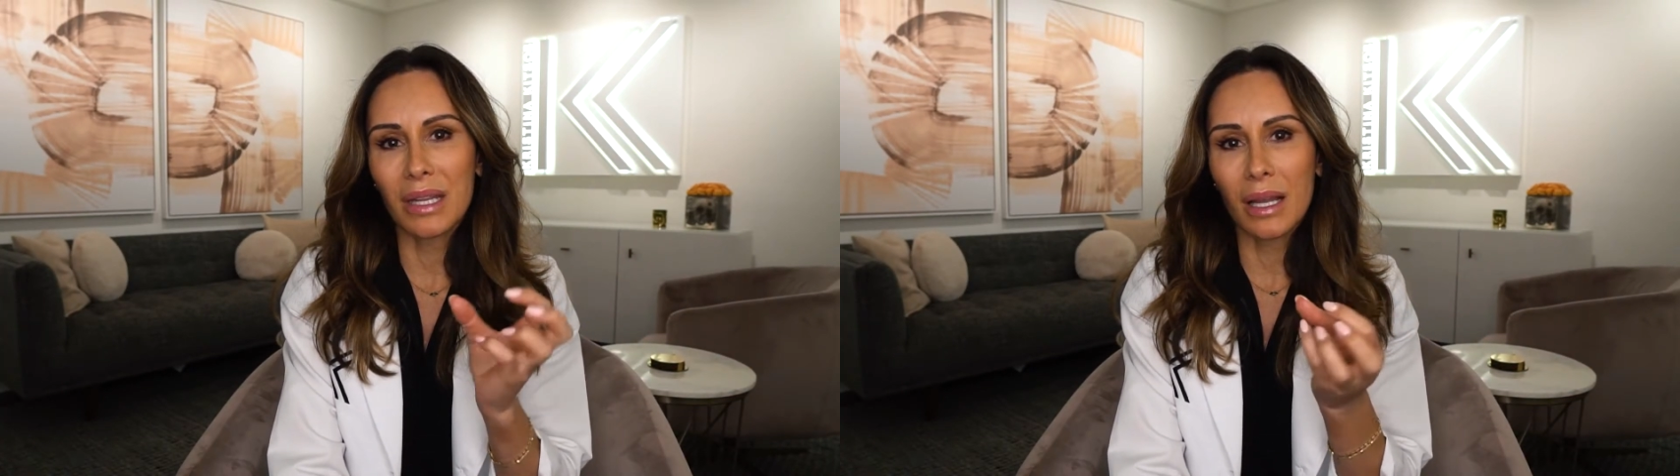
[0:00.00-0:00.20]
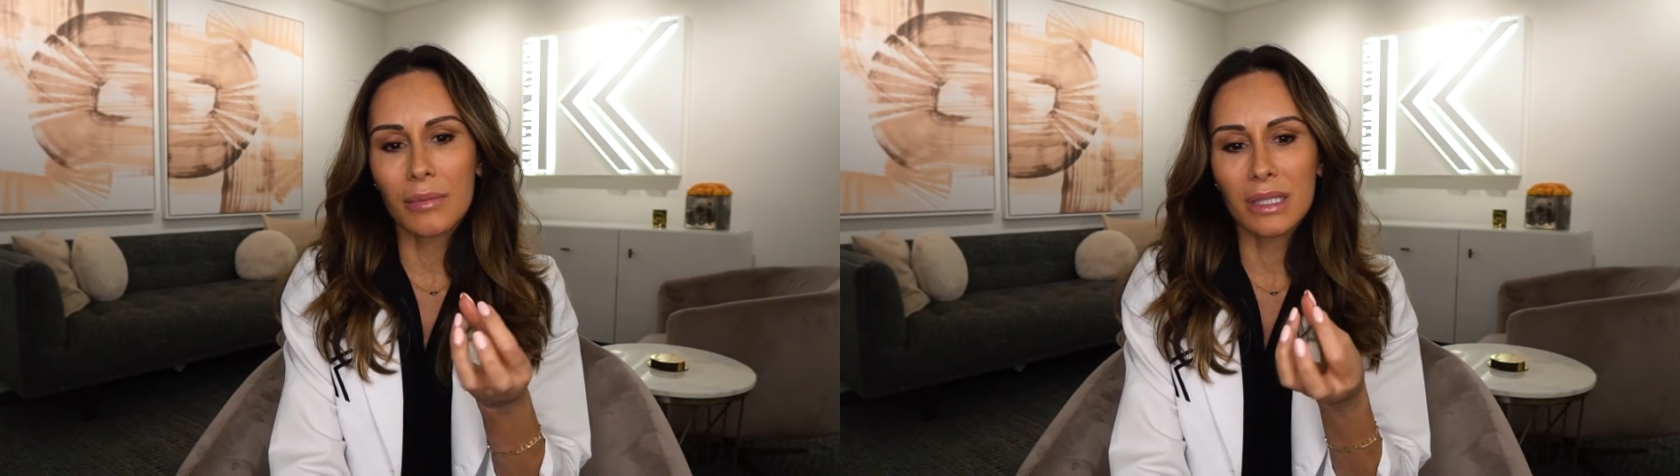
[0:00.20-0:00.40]

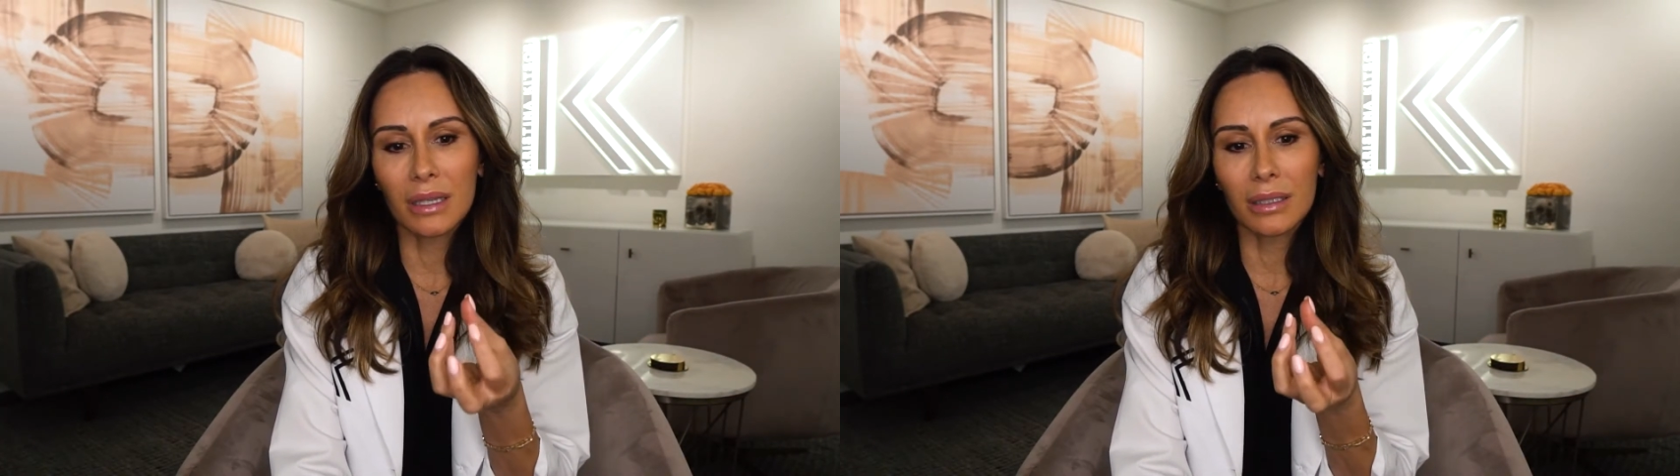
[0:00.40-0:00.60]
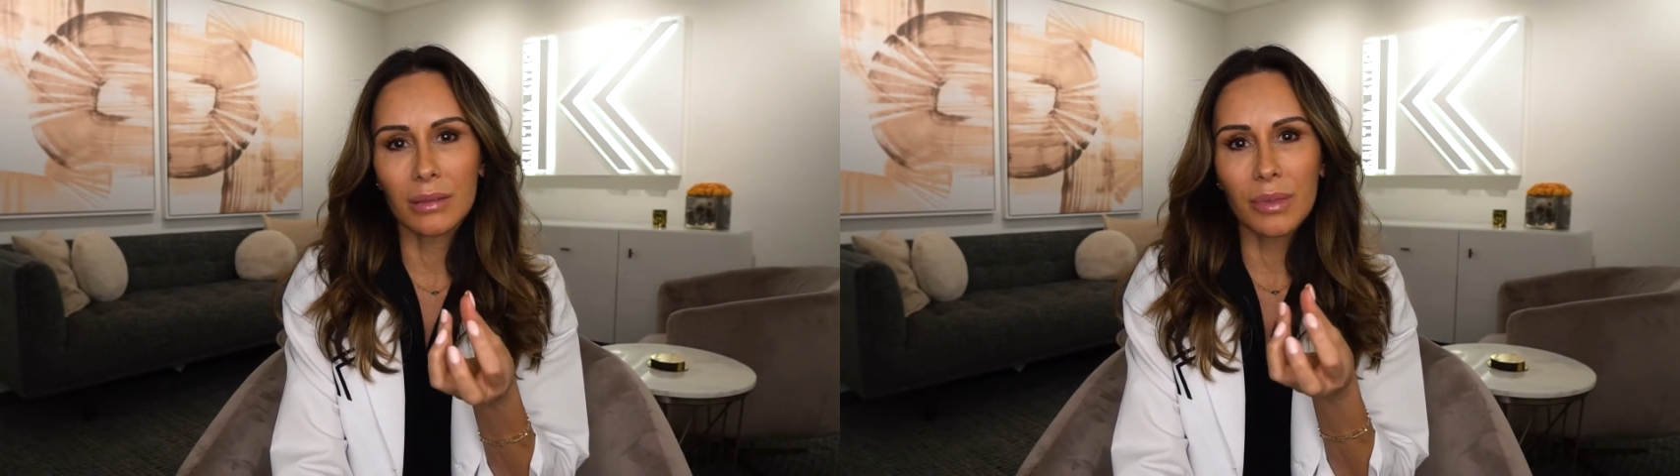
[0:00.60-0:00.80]
becomes
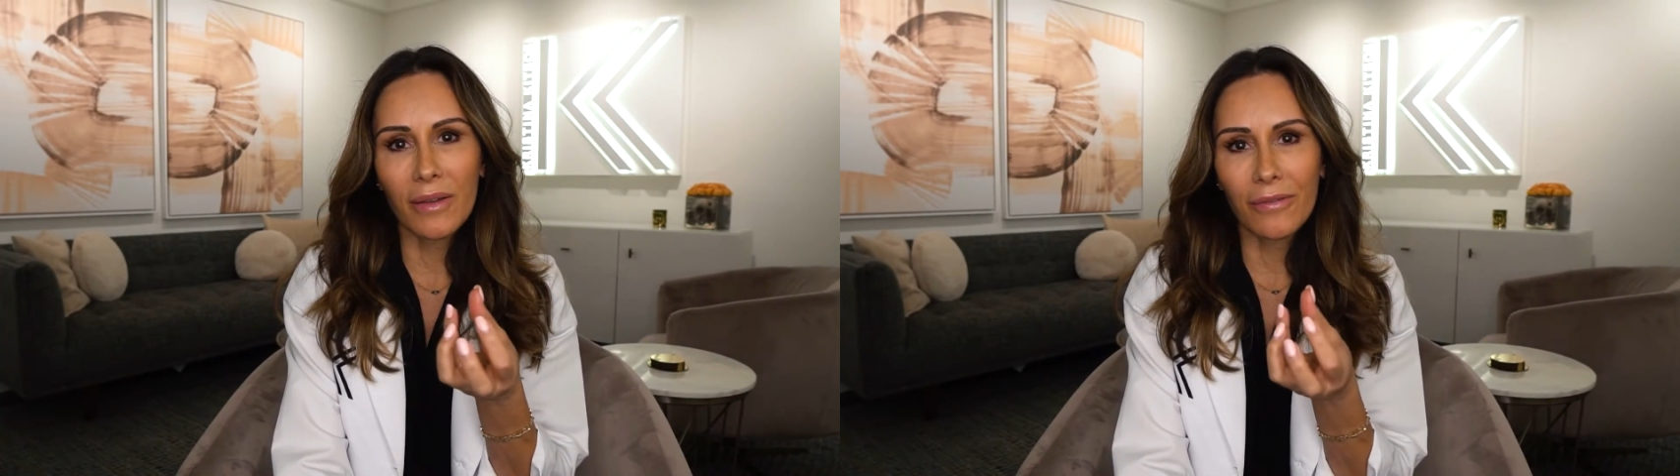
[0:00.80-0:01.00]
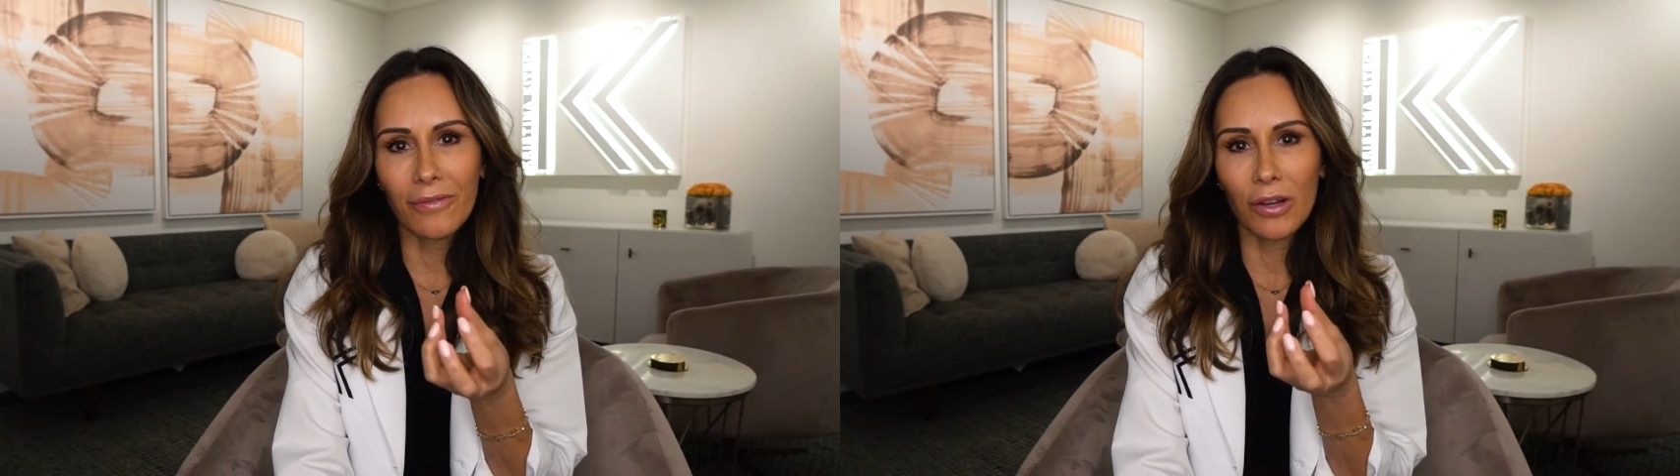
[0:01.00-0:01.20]
a little
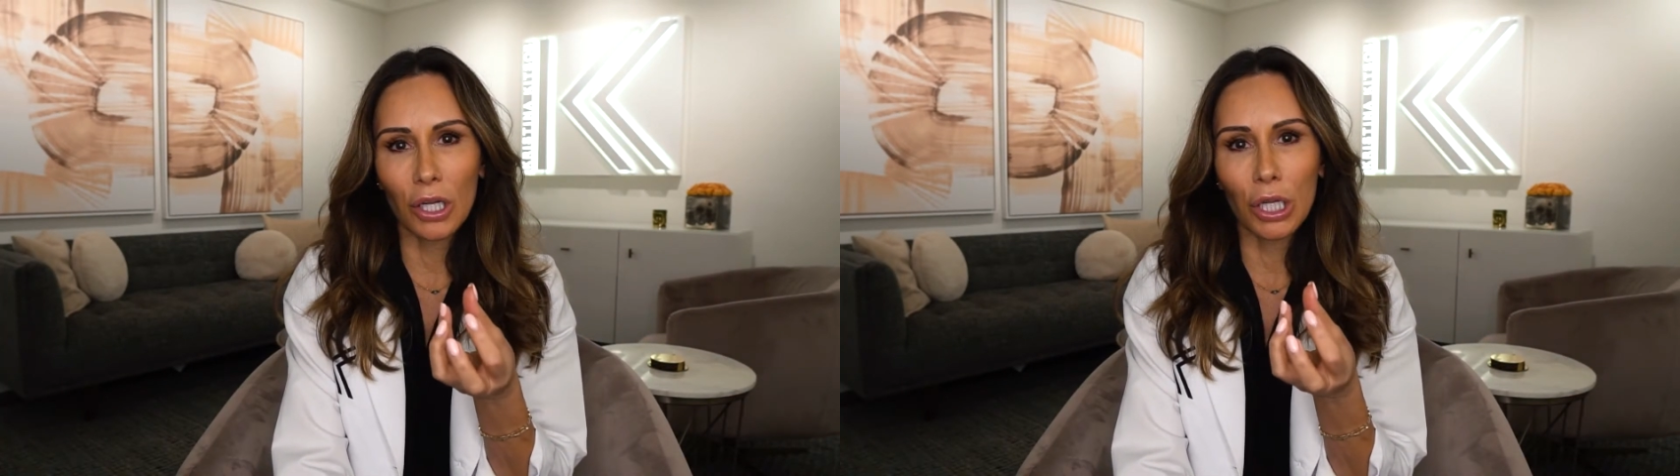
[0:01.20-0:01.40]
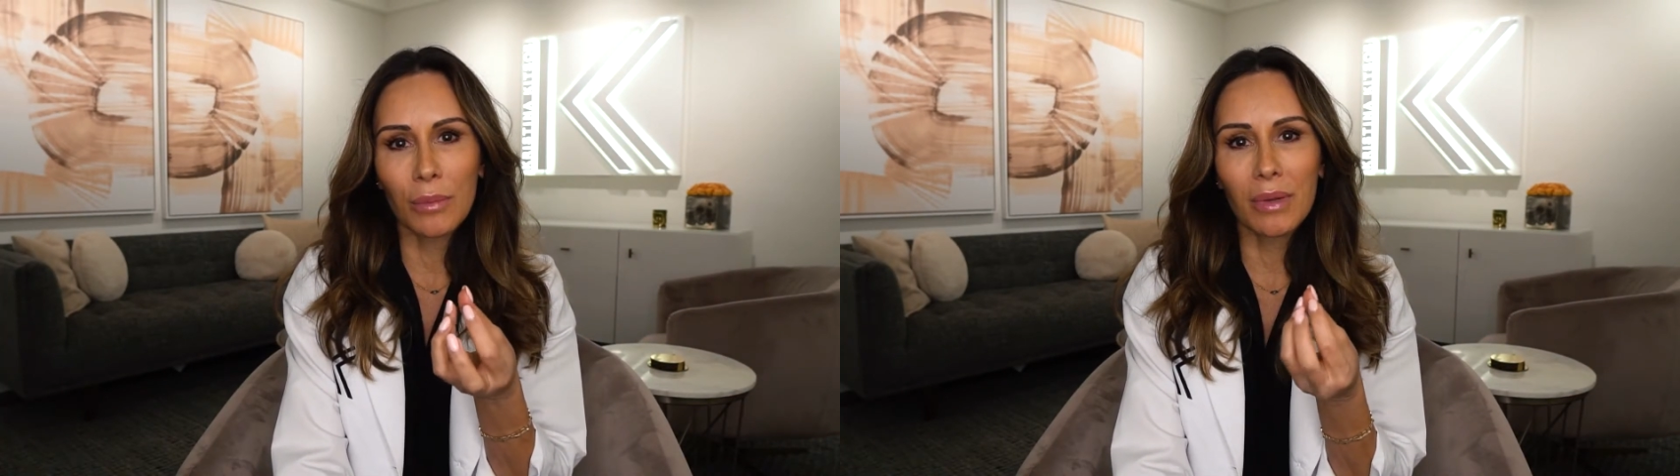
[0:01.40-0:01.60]
bit
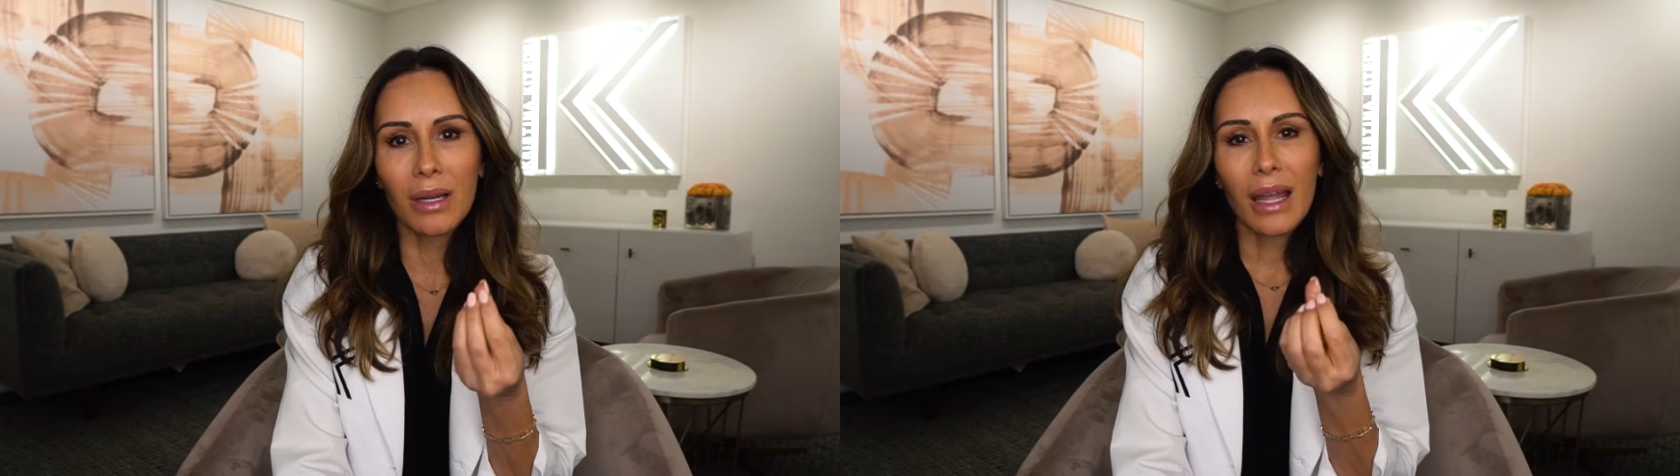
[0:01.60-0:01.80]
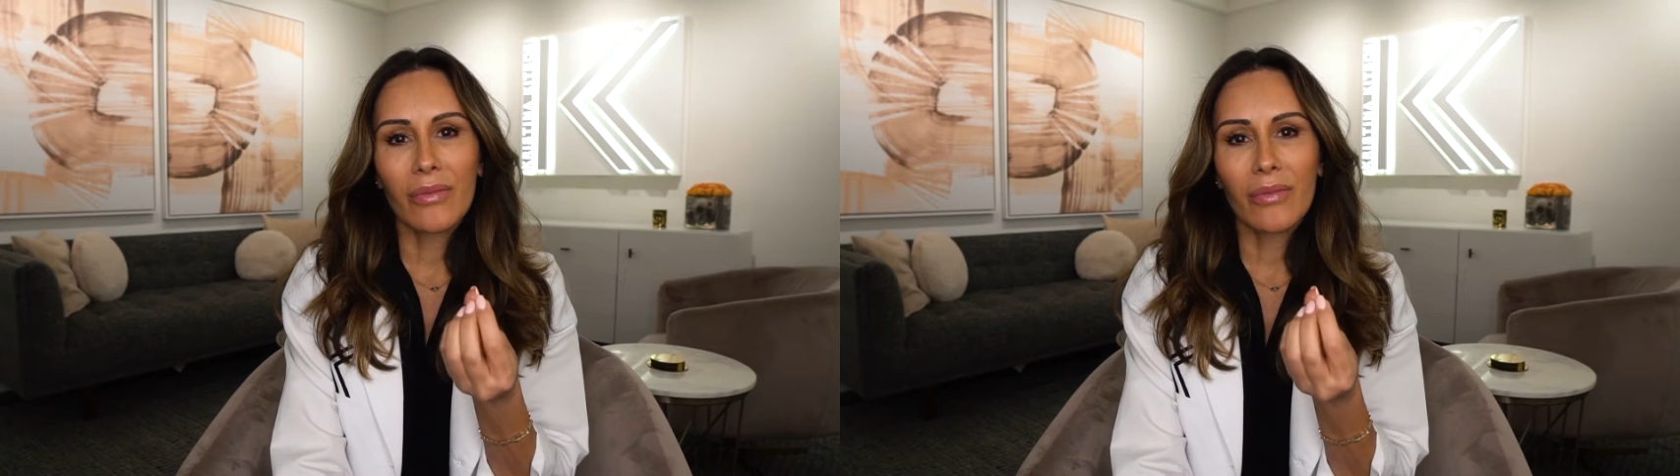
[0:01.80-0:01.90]
firm.